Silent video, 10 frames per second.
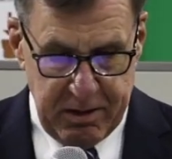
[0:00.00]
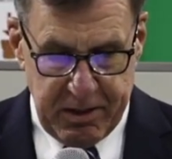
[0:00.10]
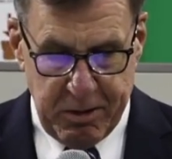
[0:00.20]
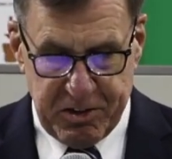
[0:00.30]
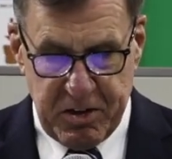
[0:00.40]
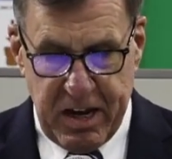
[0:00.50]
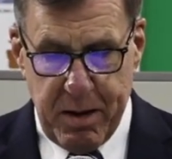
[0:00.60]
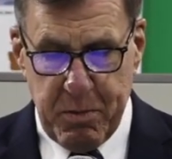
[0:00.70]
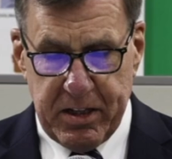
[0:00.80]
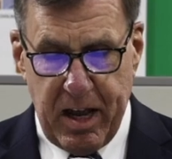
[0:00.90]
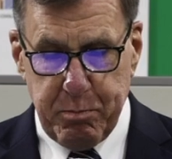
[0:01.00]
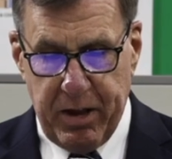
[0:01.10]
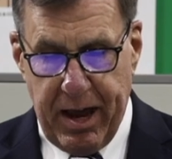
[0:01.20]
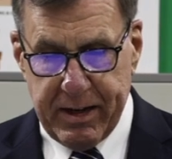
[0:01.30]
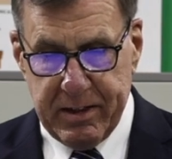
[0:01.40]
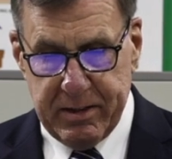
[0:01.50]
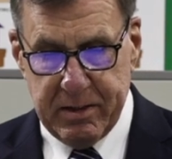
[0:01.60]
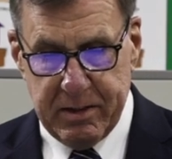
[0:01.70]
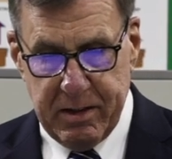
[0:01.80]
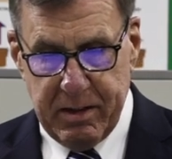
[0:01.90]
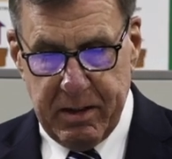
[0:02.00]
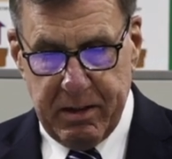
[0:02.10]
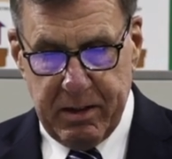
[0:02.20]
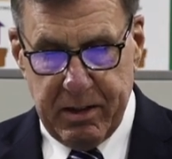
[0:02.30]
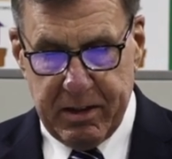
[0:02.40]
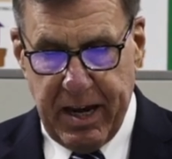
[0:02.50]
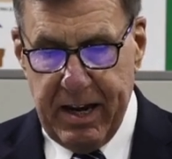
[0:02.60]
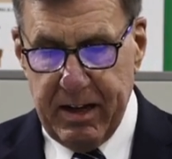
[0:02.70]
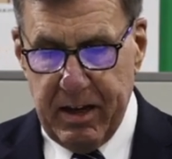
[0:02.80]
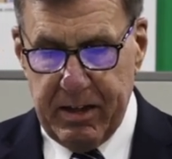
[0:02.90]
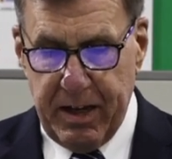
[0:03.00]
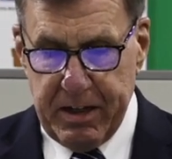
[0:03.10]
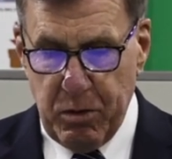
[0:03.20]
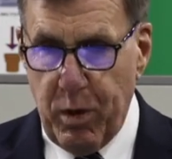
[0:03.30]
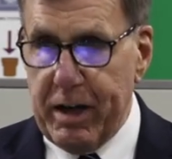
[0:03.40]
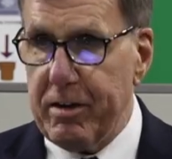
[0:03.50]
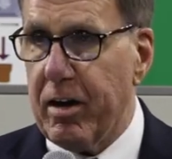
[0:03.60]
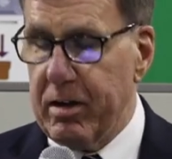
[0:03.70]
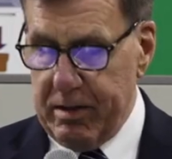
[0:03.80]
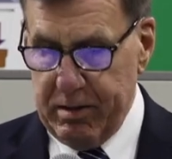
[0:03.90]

There is a name on that plaque, Kayla Elena Wenger.